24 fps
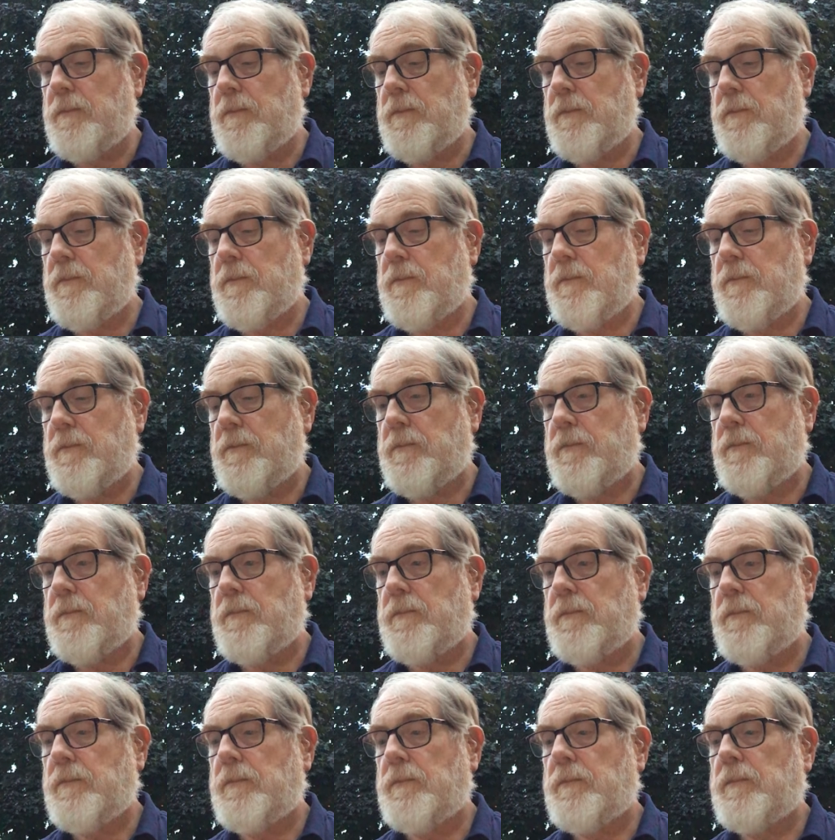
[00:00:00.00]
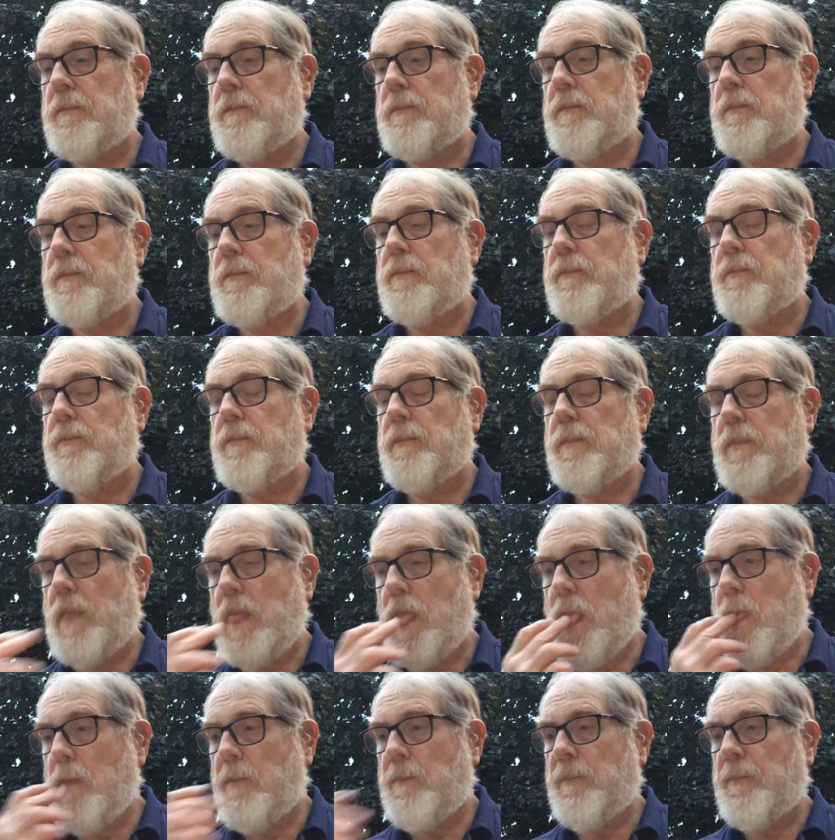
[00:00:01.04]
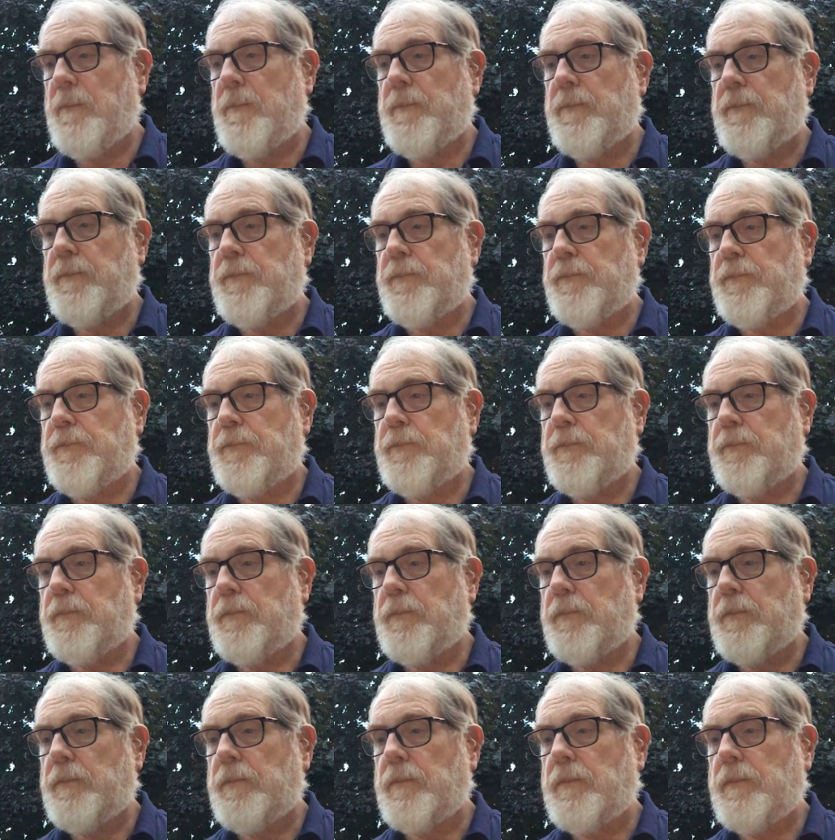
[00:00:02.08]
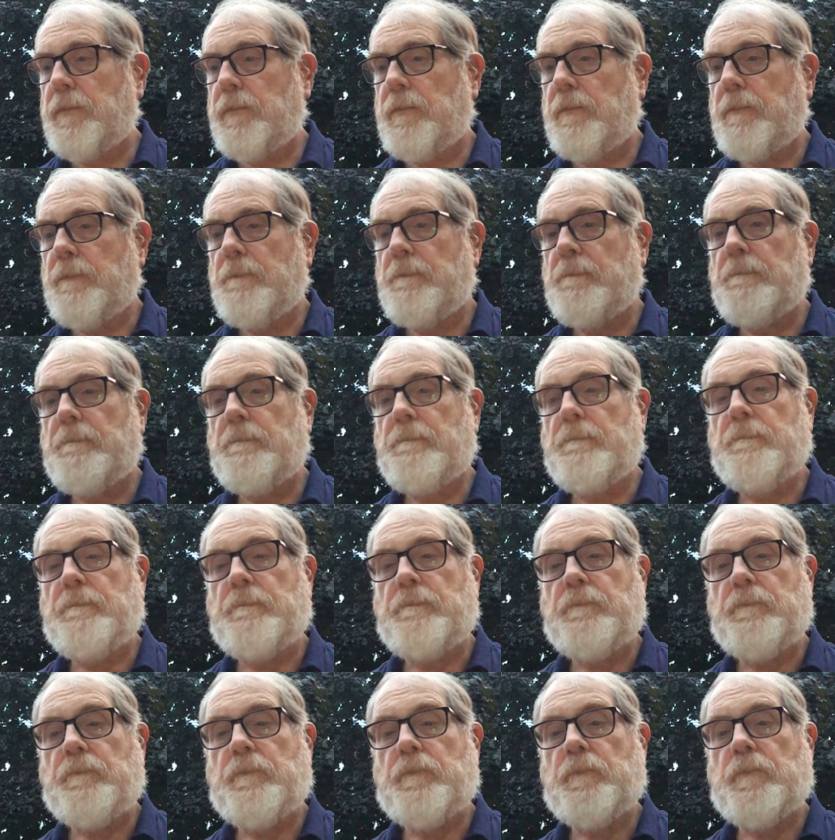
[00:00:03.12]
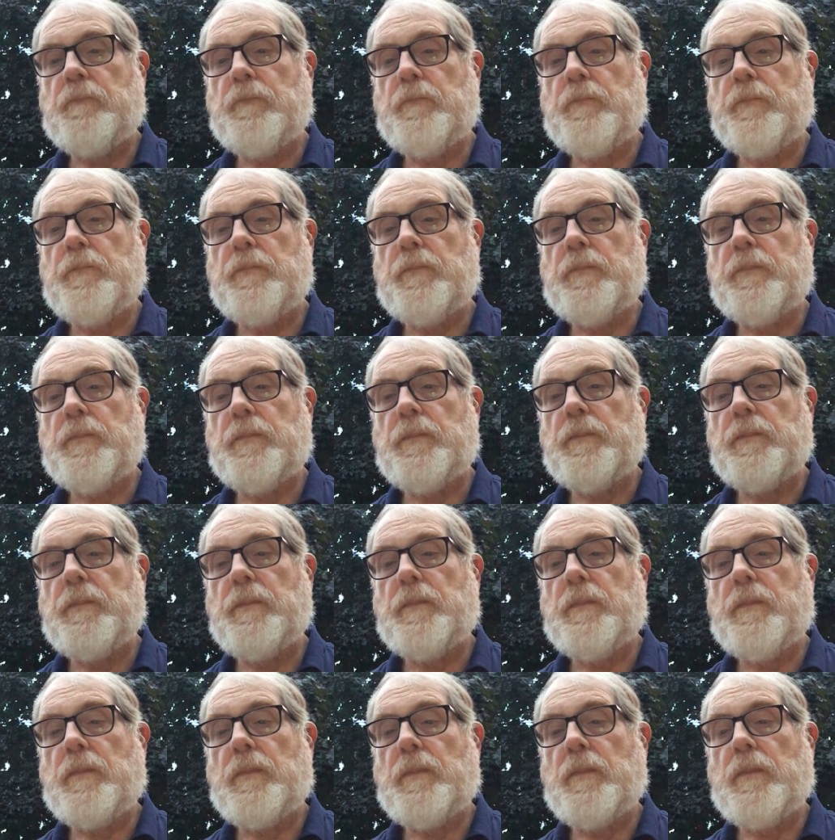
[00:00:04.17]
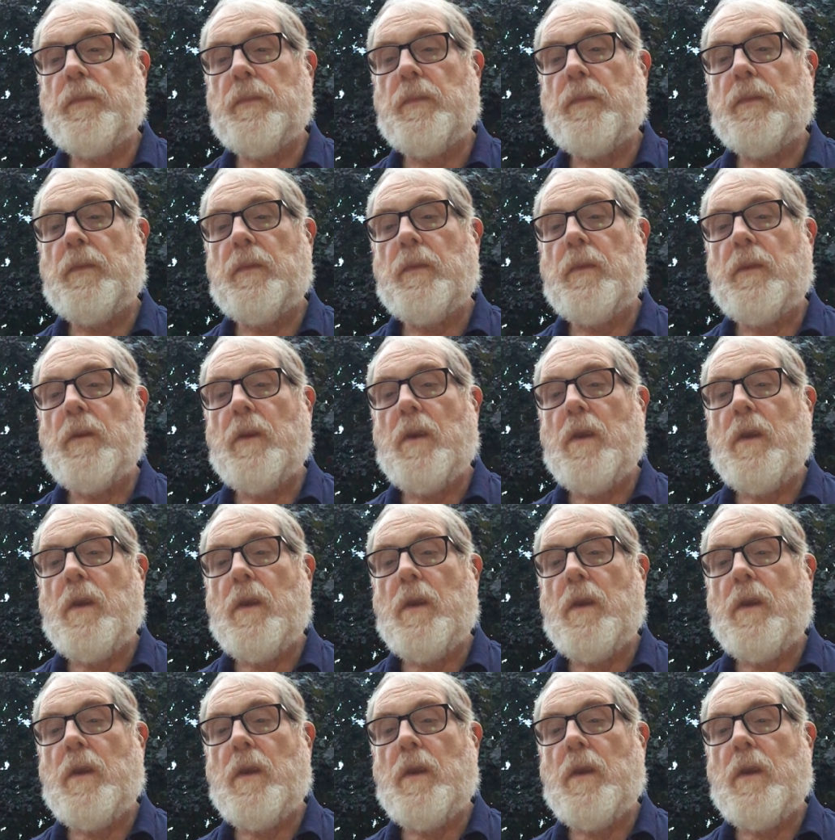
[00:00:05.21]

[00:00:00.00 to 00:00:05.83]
Nobody speaks.